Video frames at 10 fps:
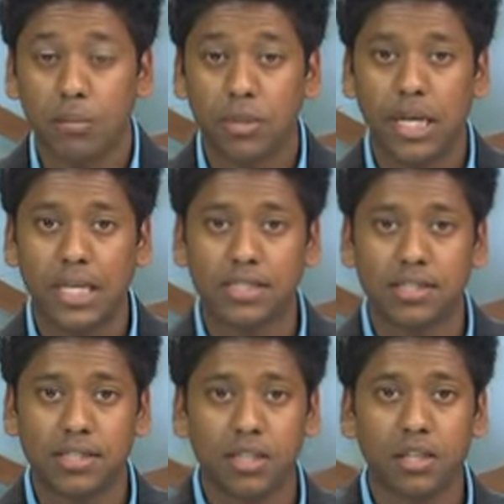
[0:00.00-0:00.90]
But that
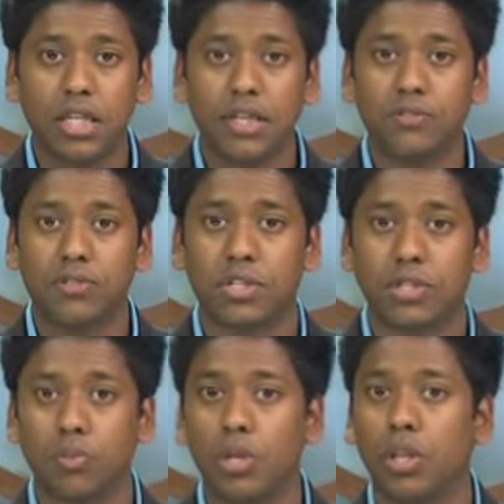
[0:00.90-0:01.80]
still leaves
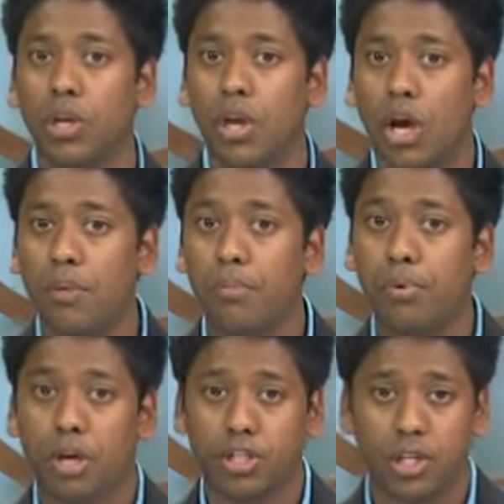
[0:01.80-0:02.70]
us with
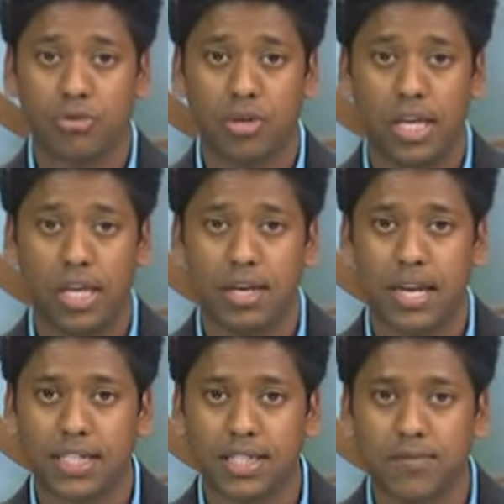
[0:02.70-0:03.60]
non-project related
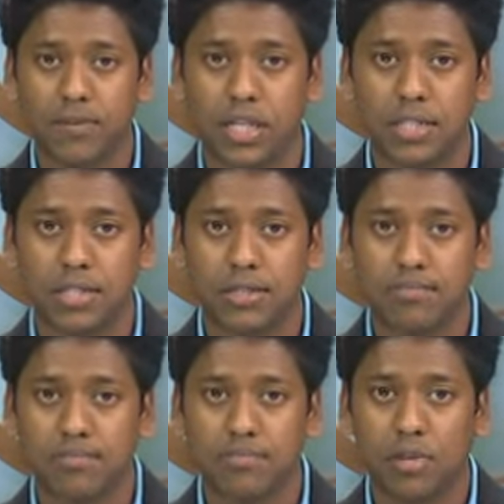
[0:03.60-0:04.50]
activities.
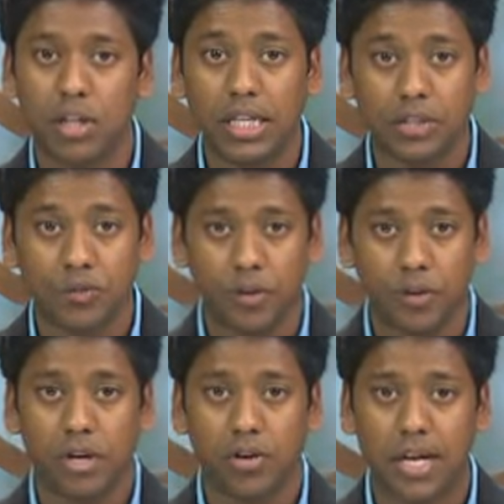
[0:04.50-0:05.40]
Let's
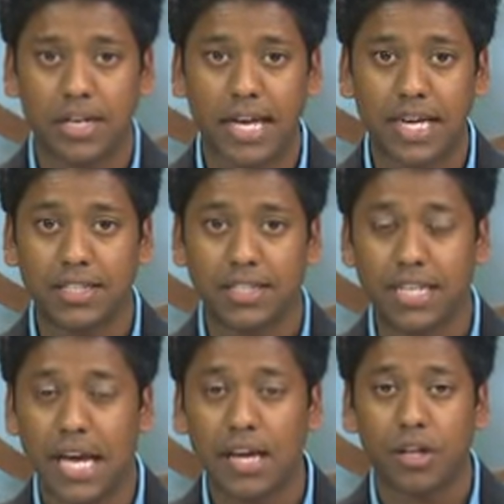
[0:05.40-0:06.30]
figure out how to
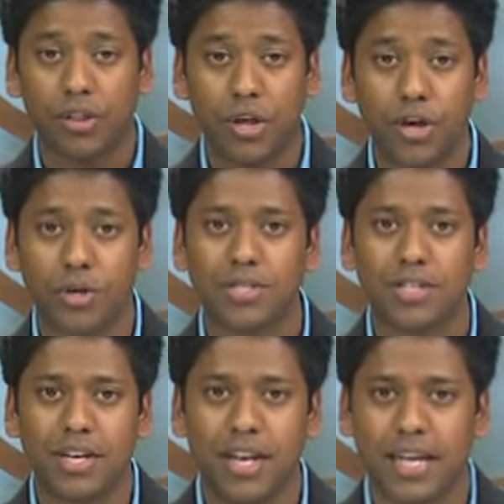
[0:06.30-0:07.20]
tackle those
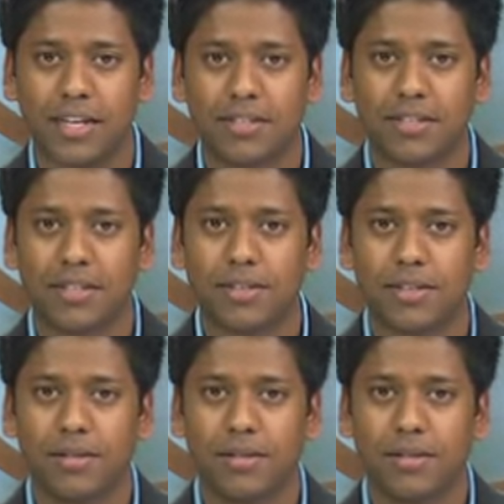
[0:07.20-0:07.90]
next.